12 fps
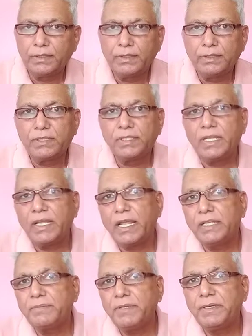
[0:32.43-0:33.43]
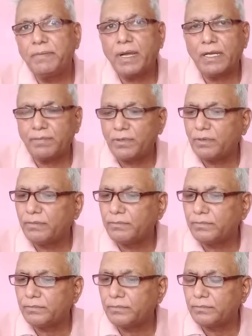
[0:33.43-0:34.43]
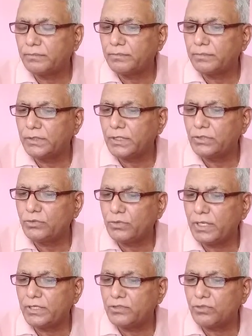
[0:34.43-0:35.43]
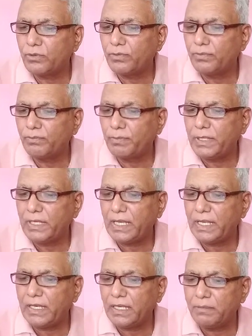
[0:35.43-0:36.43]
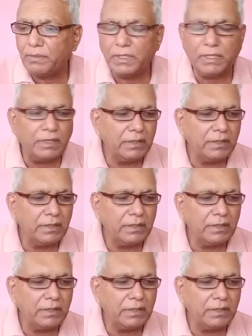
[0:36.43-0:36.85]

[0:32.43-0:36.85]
So there has been demand from students of BA LLB